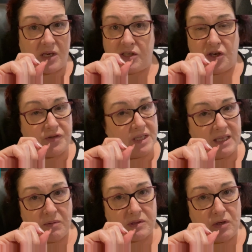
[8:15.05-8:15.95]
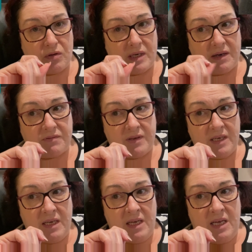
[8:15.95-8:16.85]
I don't think that was long enough.
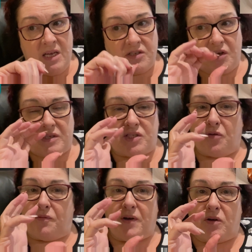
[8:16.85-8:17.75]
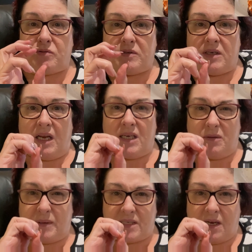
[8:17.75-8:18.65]
So it still felt a little
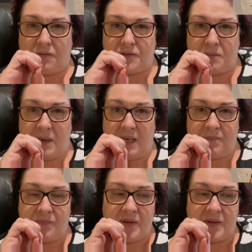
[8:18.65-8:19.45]
bit tough to me.